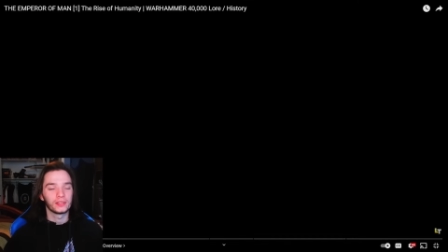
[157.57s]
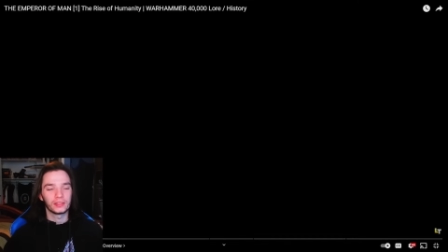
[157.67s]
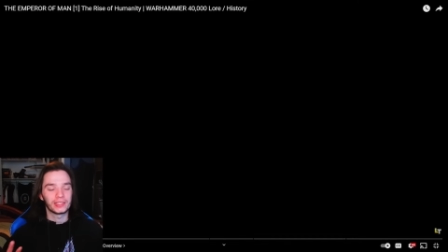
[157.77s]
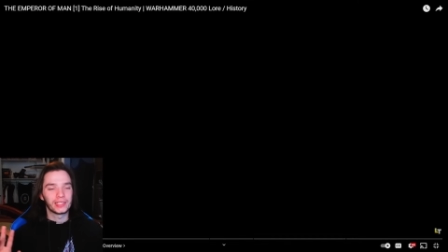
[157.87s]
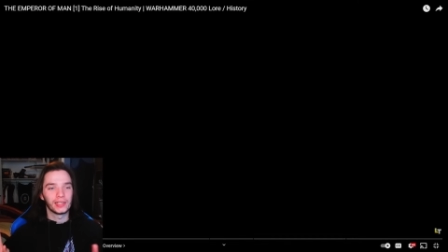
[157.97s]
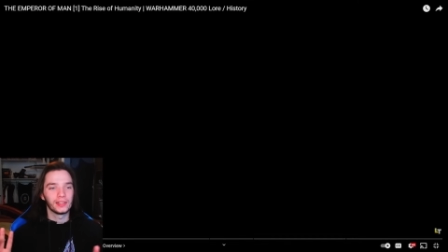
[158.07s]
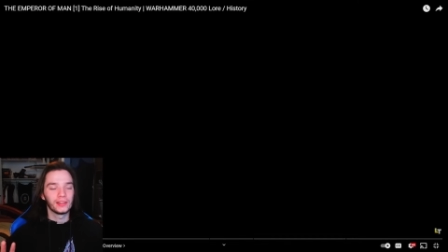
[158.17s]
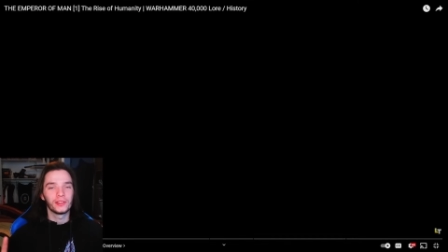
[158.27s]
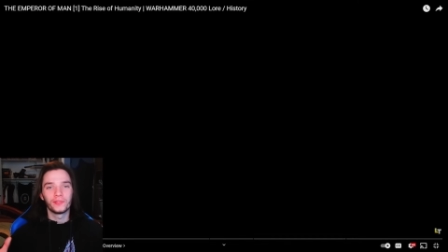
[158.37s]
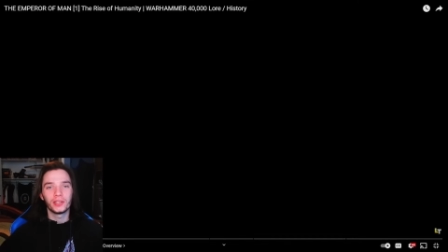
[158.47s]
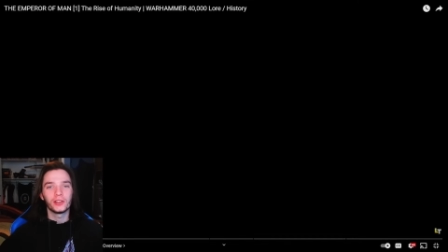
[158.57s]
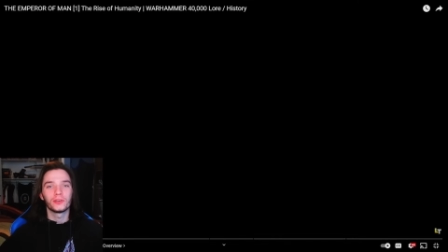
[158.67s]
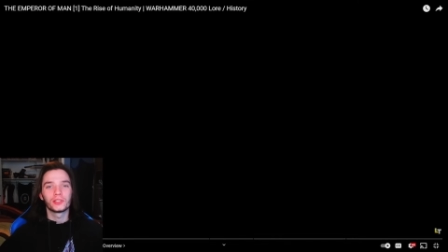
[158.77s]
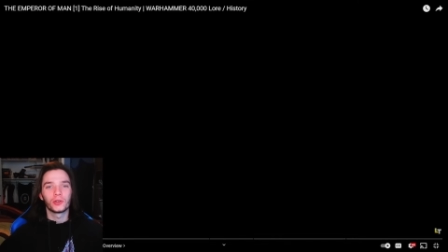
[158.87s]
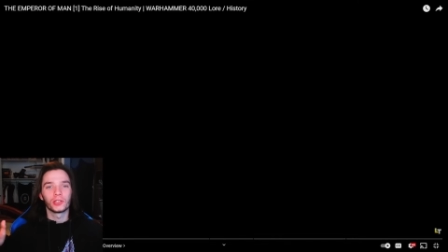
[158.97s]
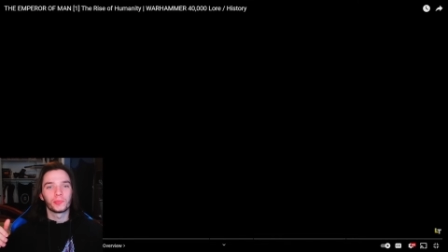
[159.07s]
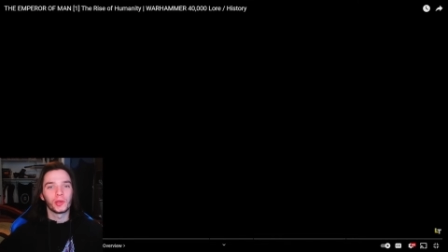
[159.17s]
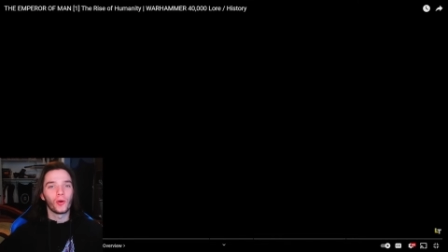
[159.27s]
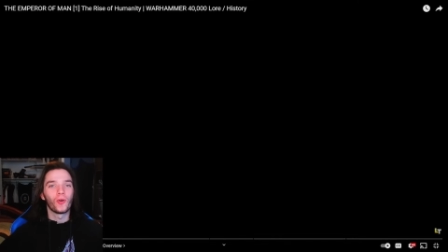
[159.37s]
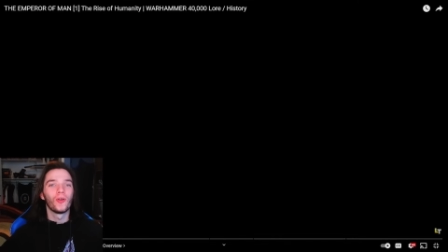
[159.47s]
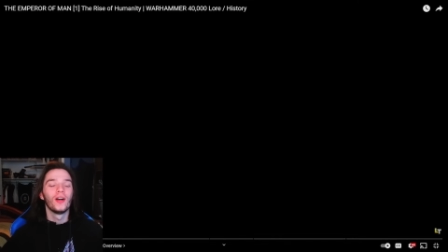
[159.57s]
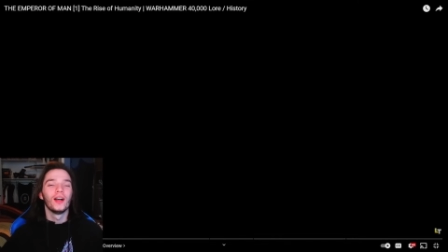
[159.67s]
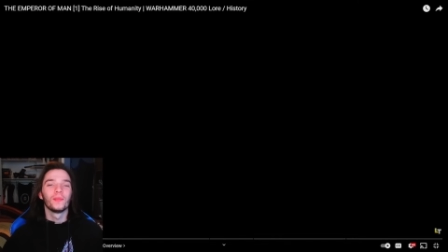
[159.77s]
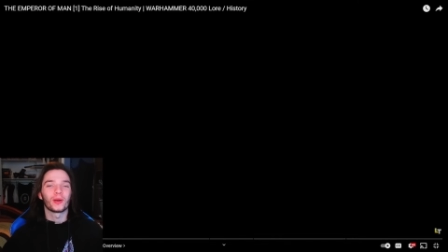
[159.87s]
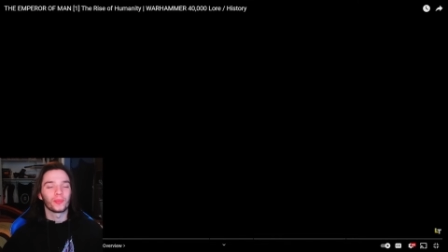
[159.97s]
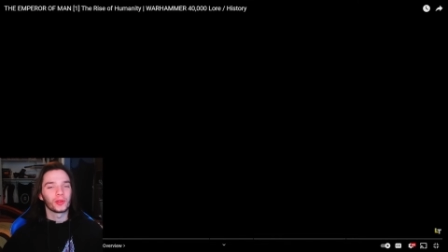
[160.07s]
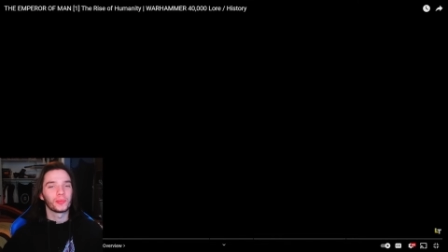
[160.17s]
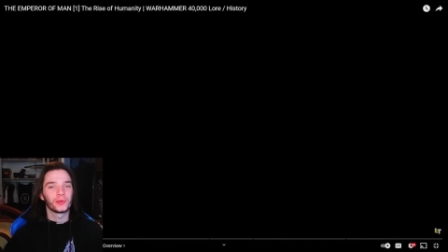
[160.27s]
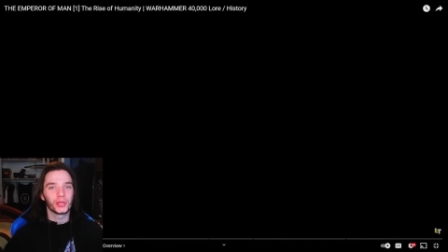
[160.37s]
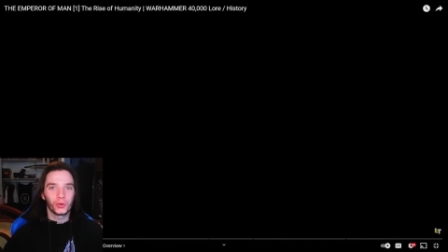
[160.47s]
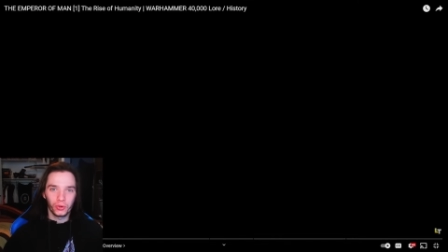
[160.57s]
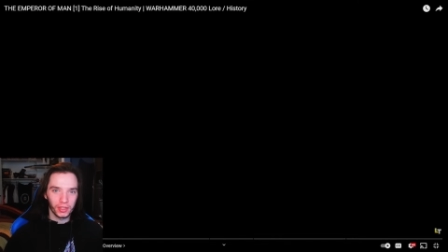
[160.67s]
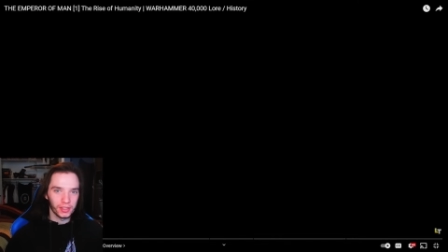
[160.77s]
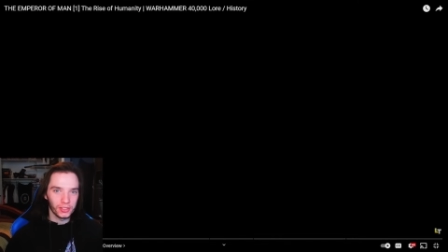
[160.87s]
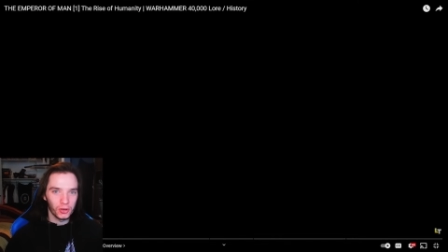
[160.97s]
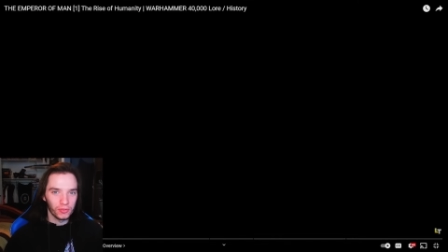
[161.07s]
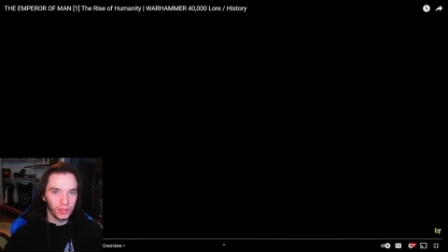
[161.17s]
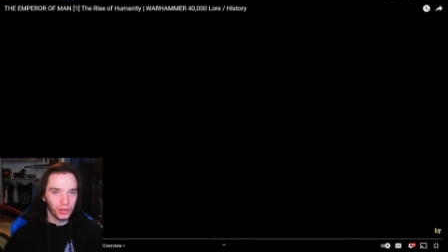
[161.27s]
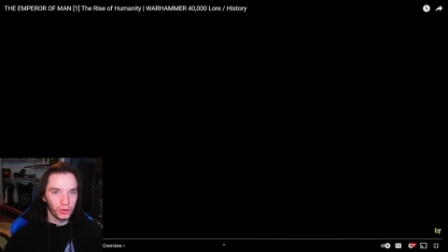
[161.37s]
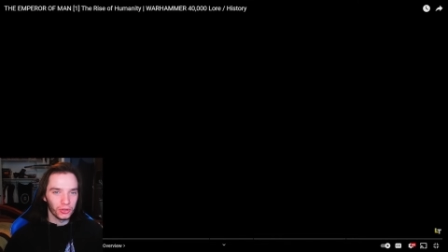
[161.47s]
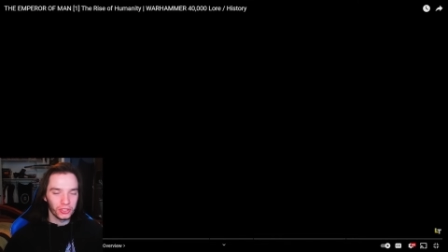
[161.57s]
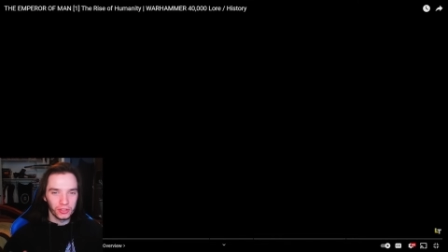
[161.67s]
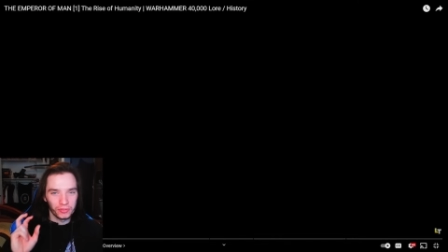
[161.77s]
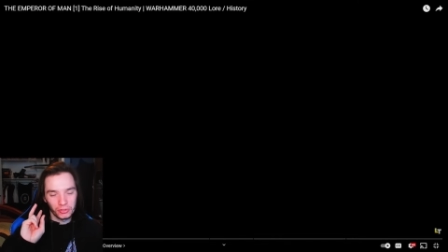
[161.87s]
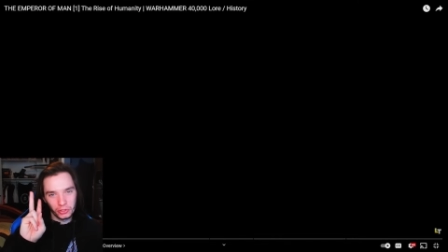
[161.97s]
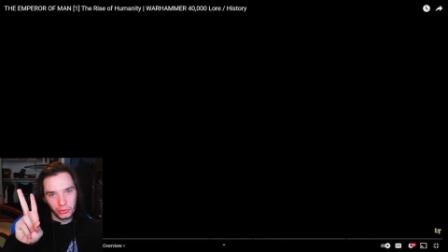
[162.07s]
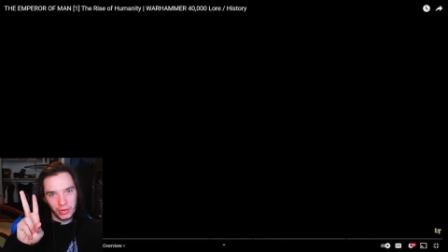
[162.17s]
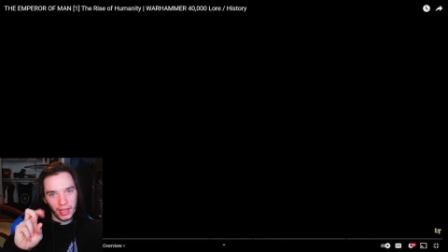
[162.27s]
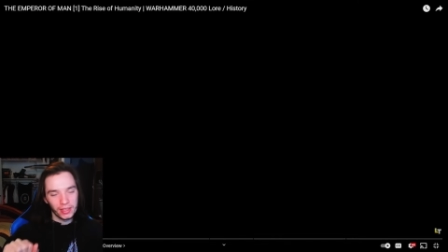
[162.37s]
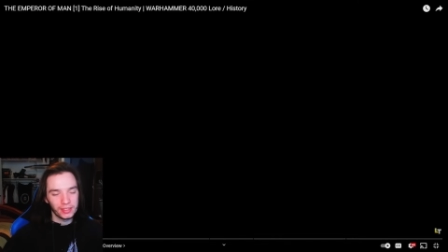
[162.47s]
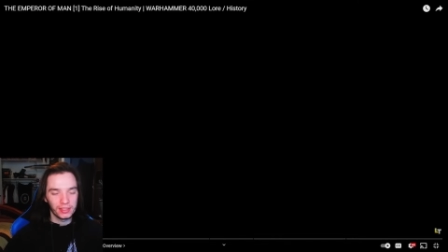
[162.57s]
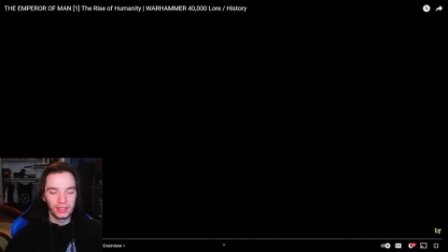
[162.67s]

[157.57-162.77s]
The, the video is going to be whole, but I'm going to be recording this over the course of two days.